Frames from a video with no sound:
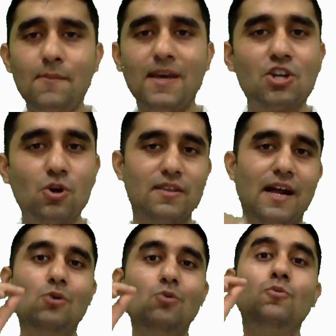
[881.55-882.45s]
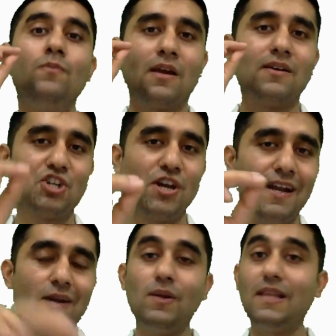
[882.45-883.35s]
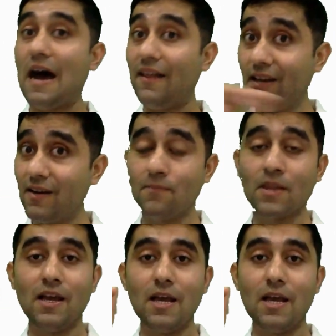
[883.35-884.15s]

make sure that you share it with other